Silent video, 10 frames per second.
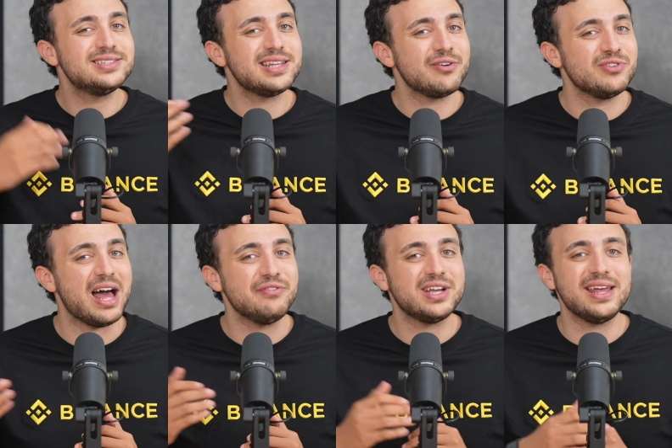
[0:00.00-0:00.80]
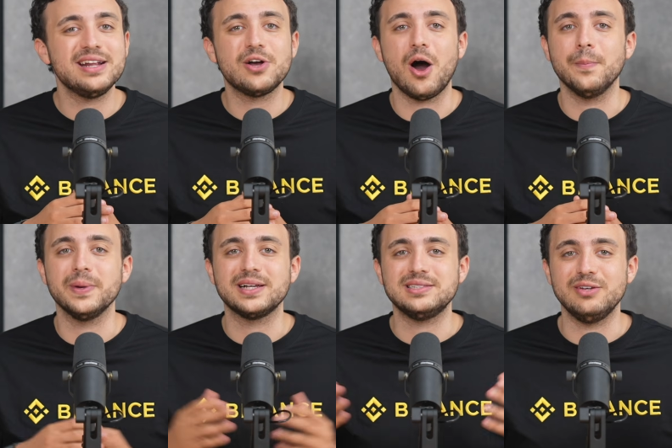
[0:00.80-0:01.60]
Instead of navigating
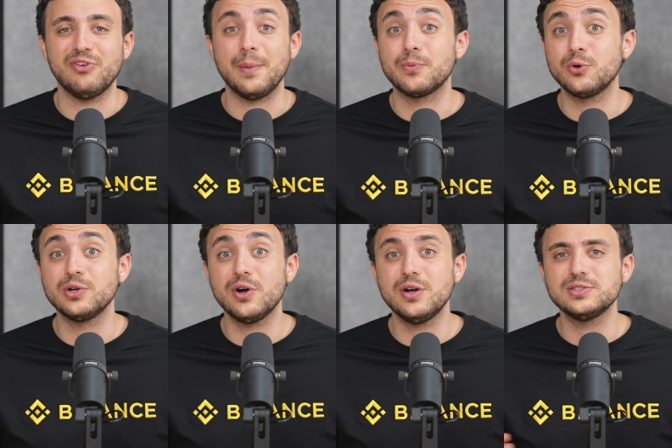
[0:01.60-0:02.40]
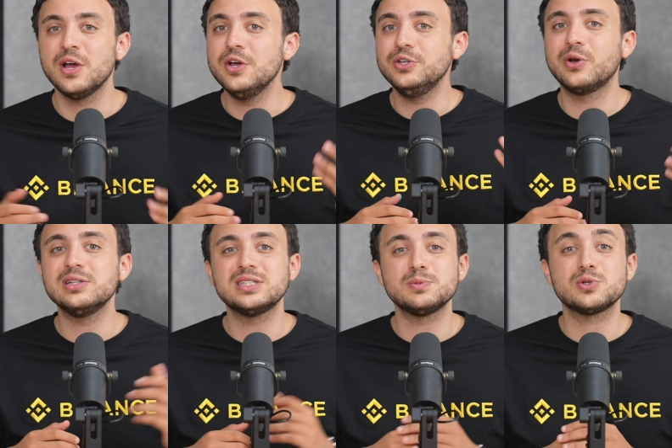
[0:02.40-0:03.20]
complex DeFi protocols, you
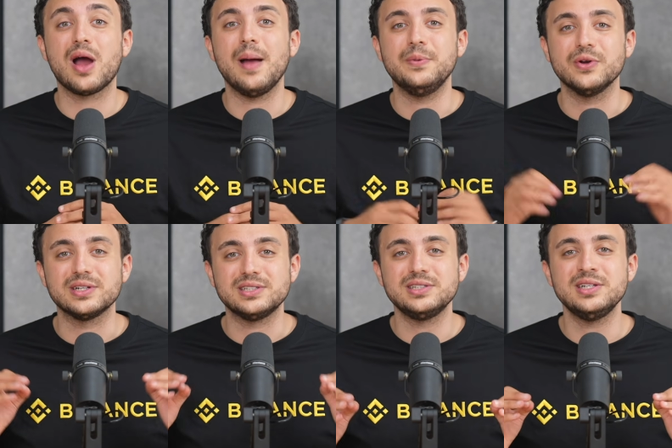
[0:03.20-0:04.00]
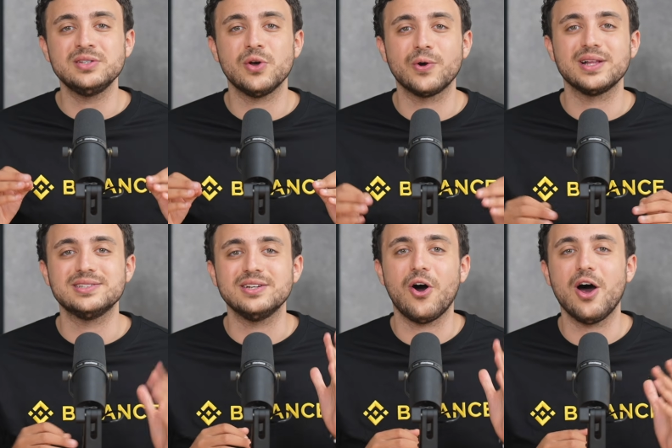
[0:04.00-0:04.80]
can subscribe your existing
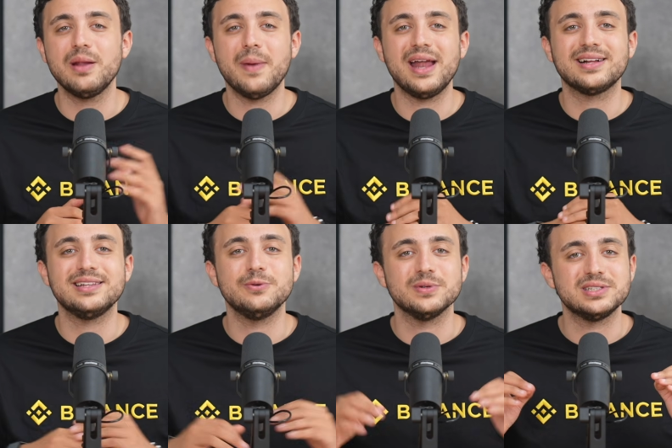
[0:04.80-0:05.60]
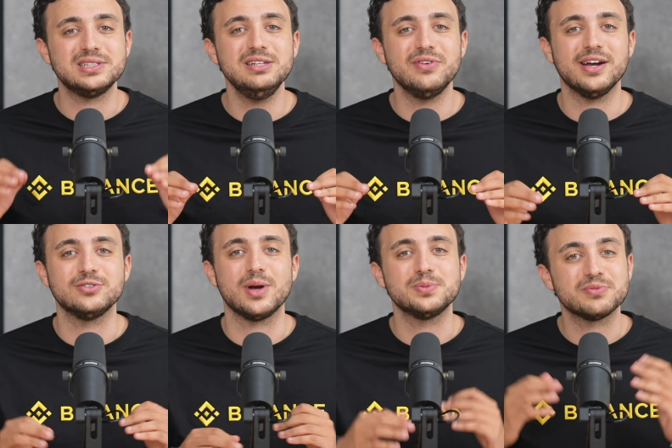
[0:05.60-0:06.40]
tokens and automatically receive
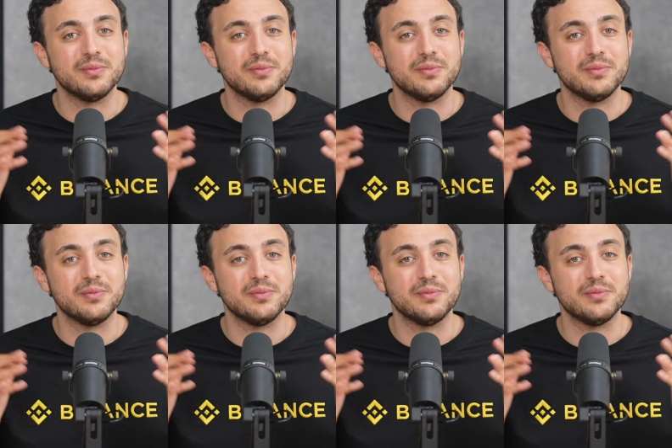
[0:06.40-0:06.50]
airdrops